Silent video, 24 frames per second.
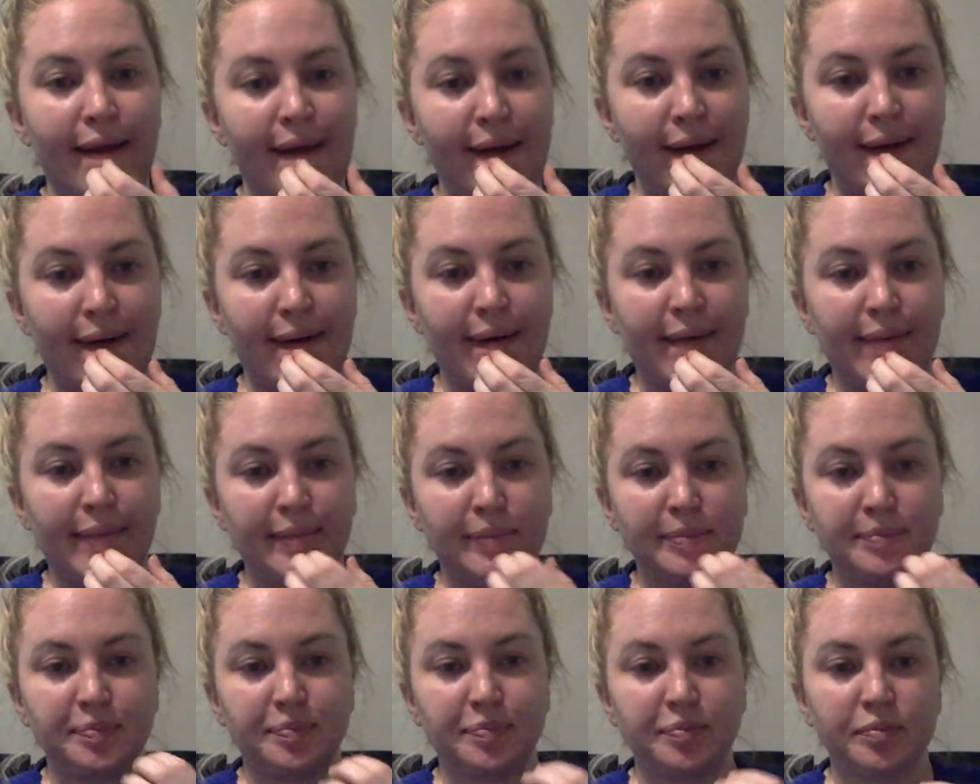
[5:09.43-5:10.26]

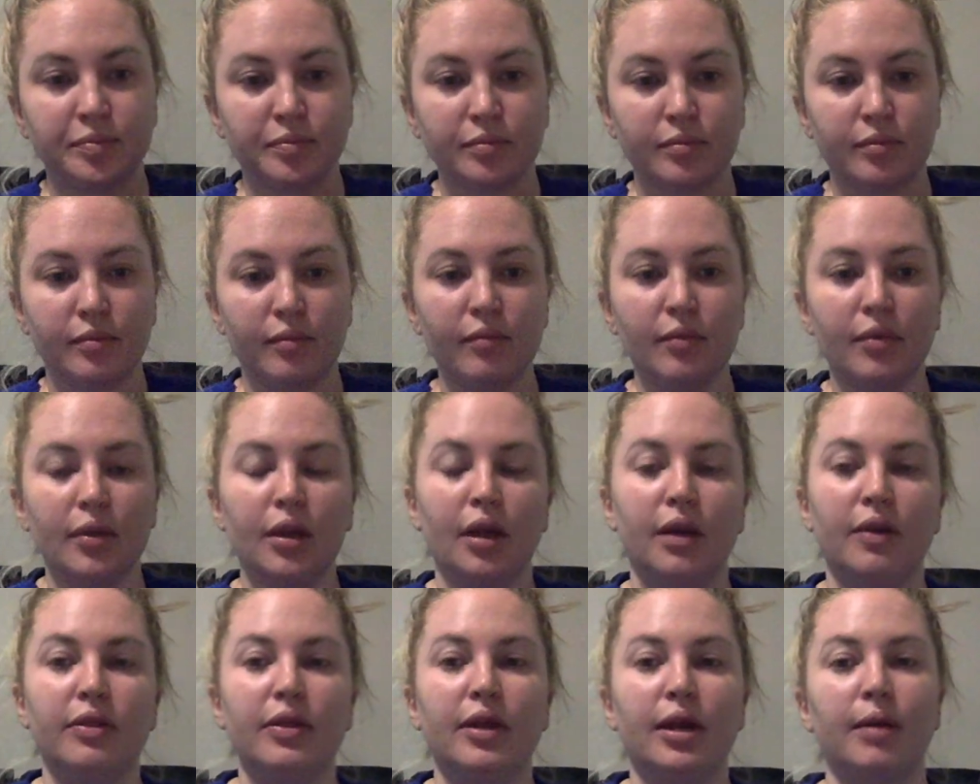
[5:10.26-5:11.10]
And
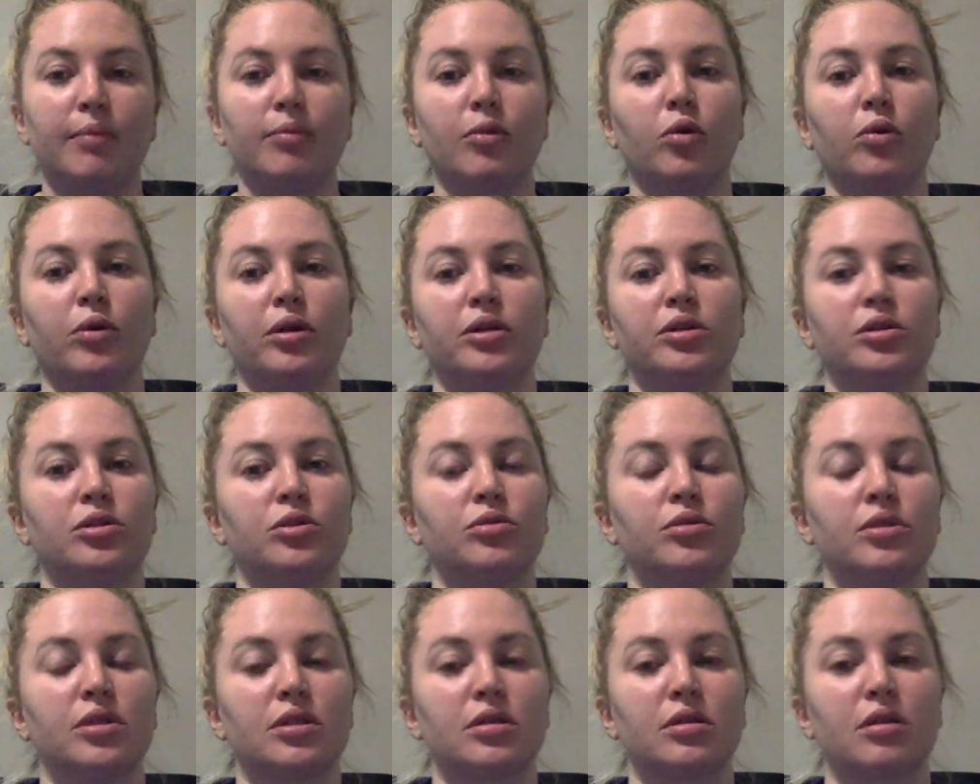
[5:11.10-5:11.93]
then I'm going to
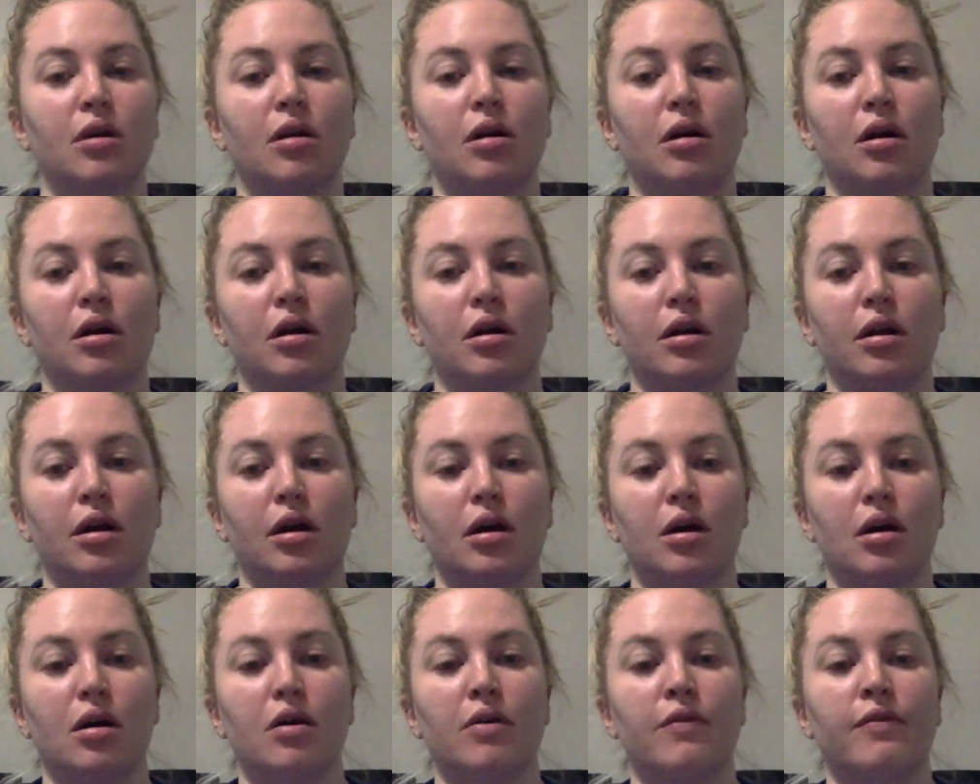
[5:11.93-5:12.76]
discard
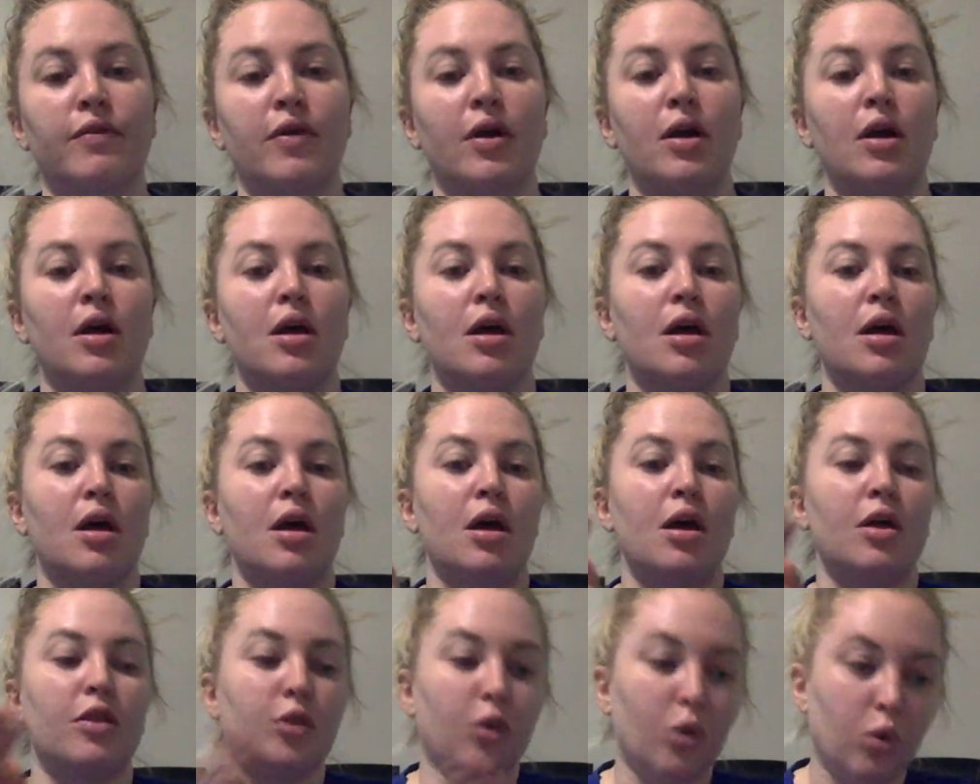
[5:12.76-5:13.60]
of
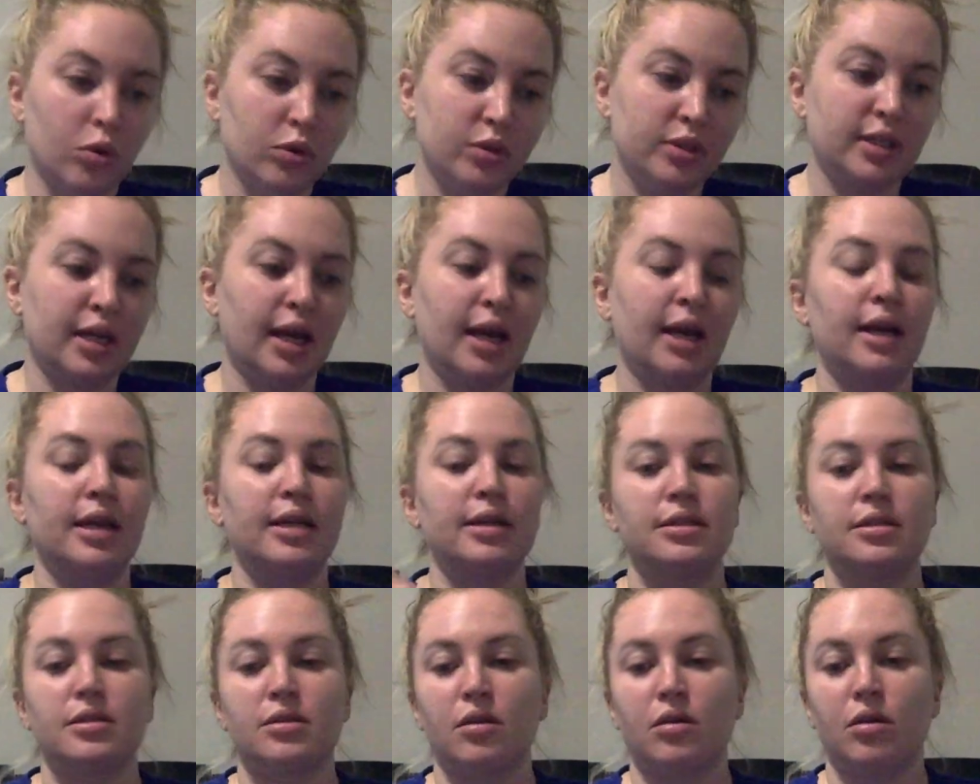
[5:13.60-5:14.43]
the old
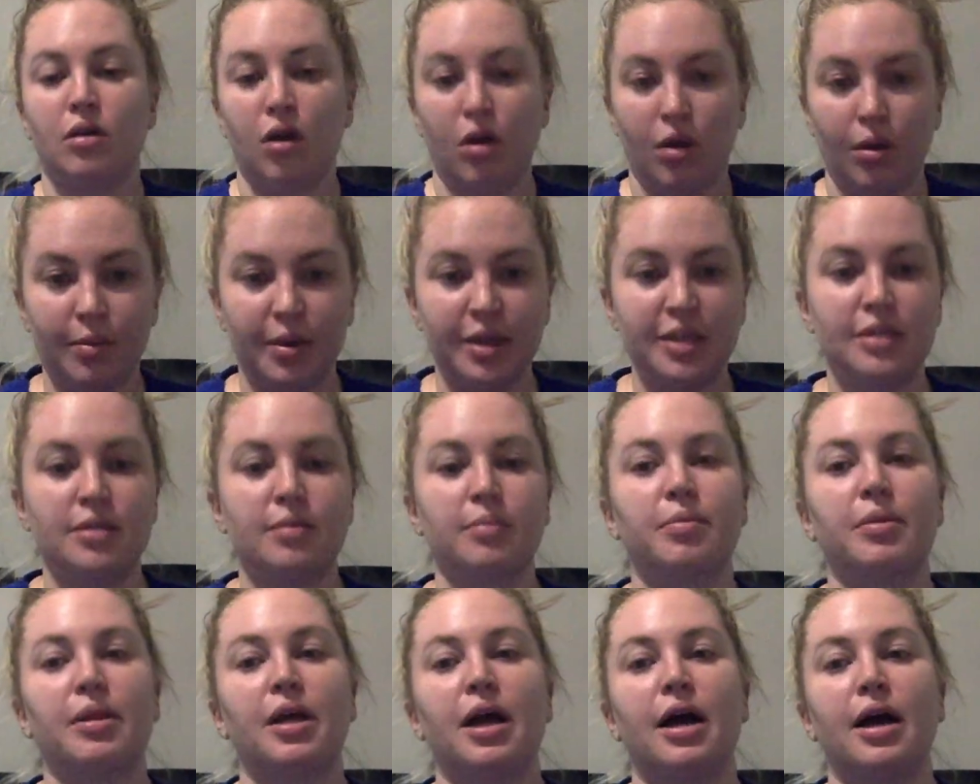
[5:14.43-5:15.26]
ties, all my
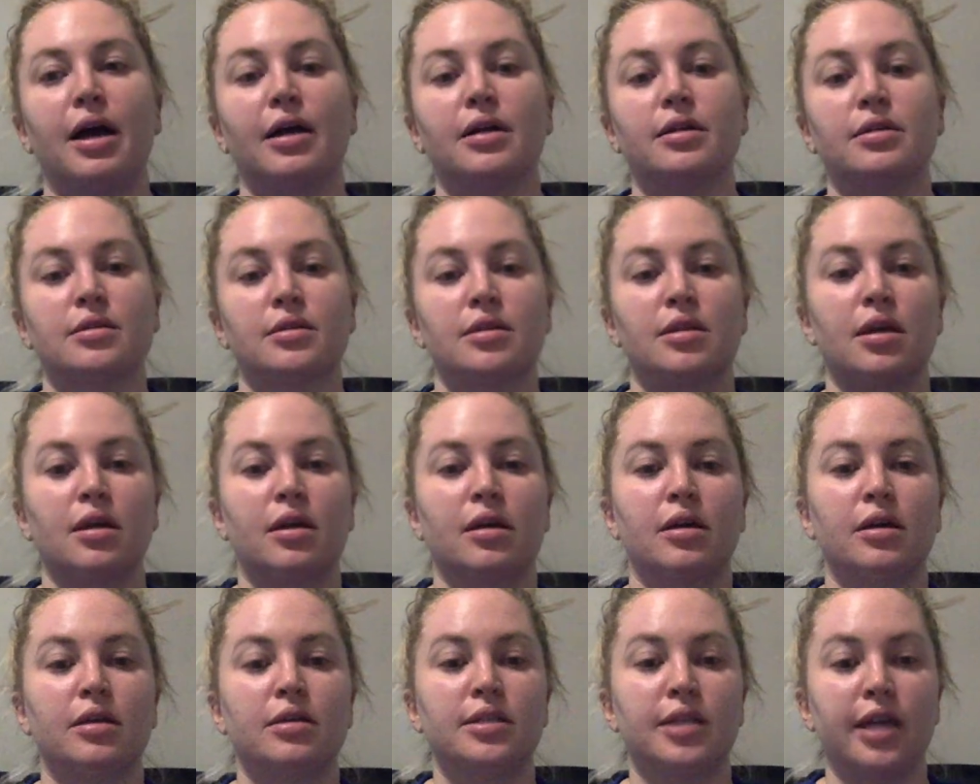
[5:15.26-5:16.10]
supplies,
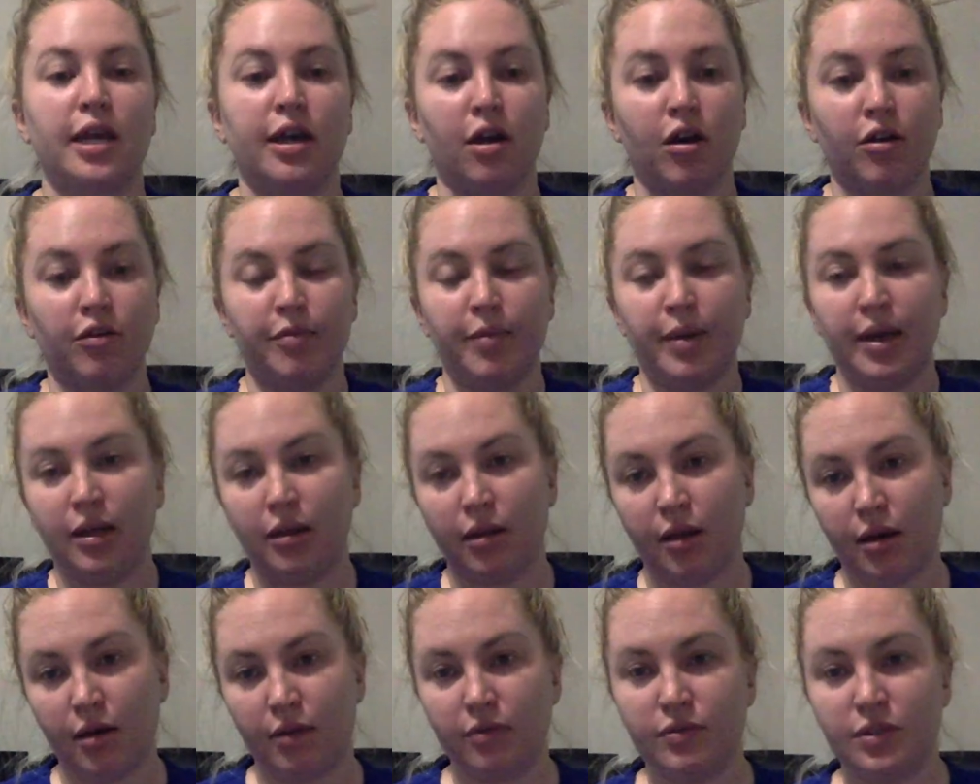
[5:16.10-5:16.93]
take off my
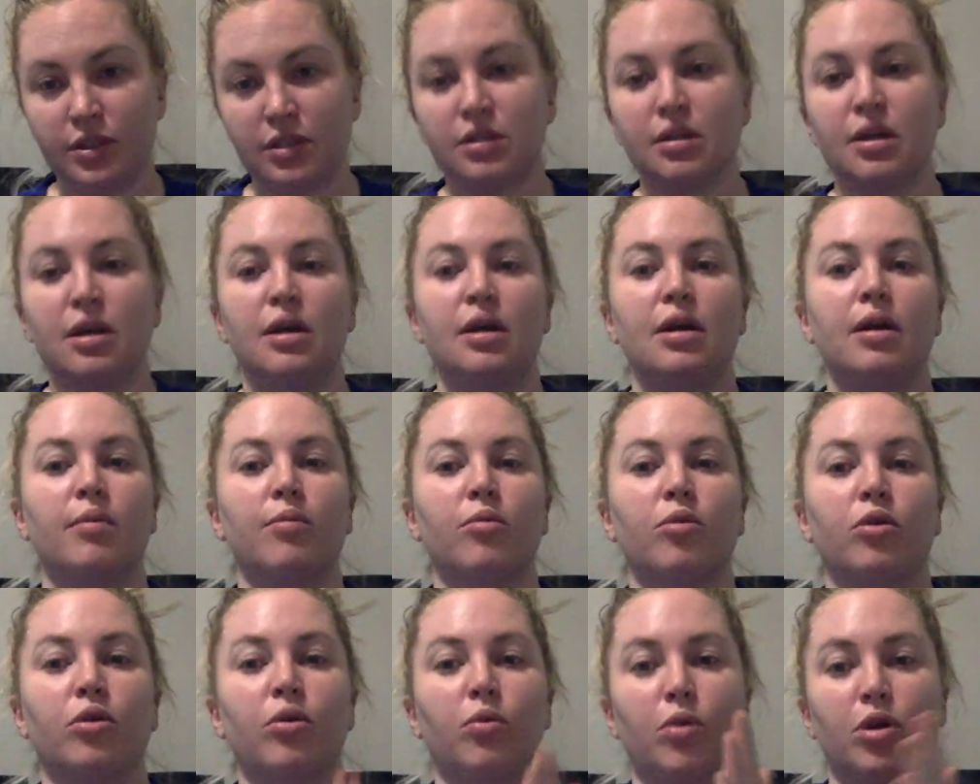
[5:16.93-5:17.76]
gloves. I'm
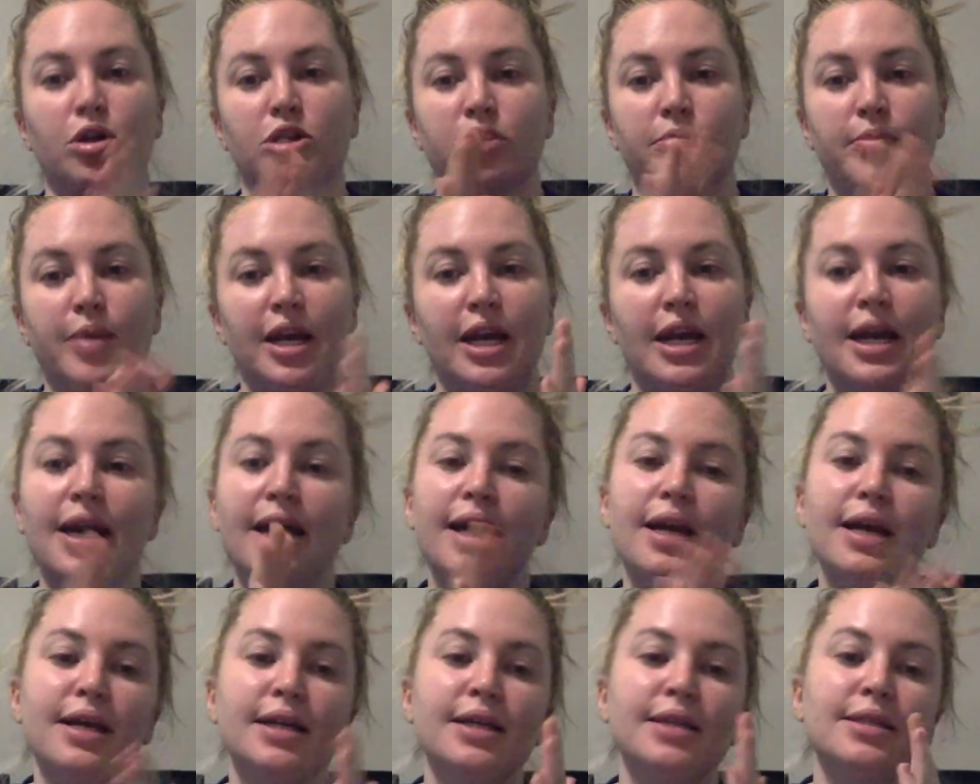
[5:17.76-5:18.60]
going to wash my
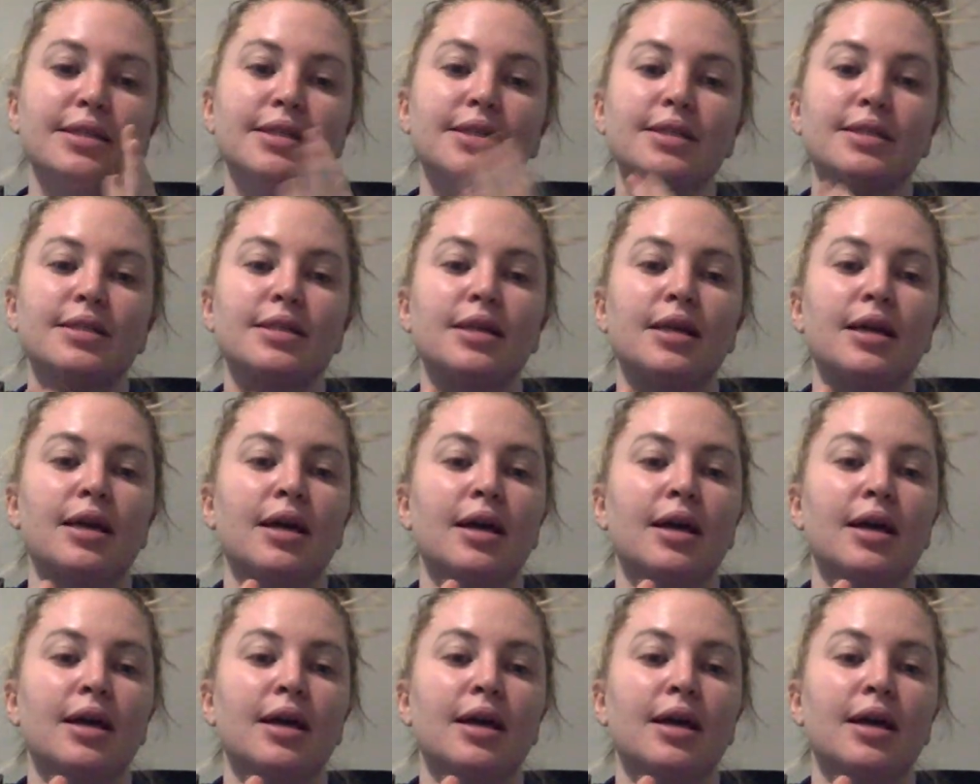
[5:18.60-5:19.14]
hands.